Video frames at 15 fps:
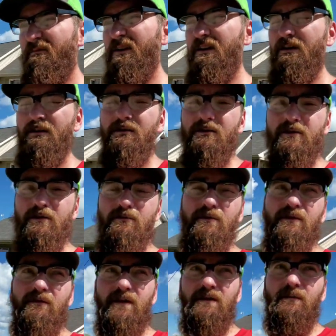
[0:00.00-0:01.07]
comment or
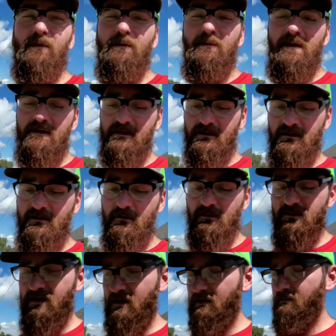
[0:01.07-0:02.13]
shoot me a Facebook message
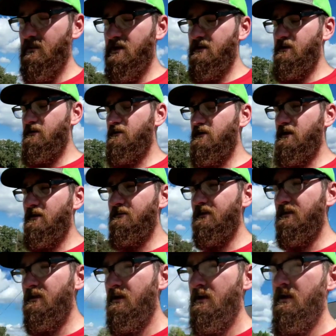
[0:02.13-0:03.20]
or text message or
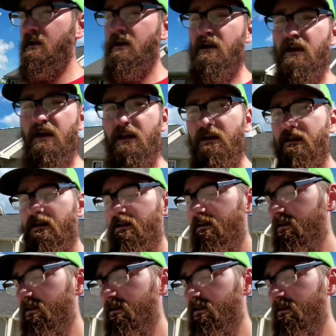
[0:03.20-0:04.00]
something and